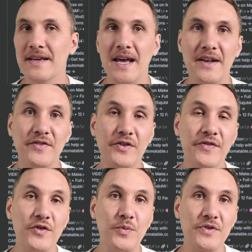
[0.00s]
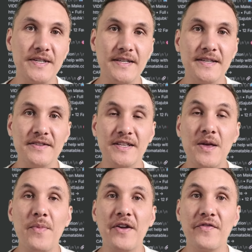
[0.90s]
and we've got a few more details that
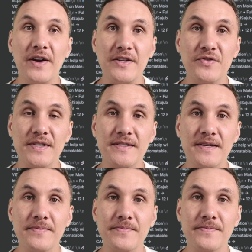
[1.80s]
you might find interesting.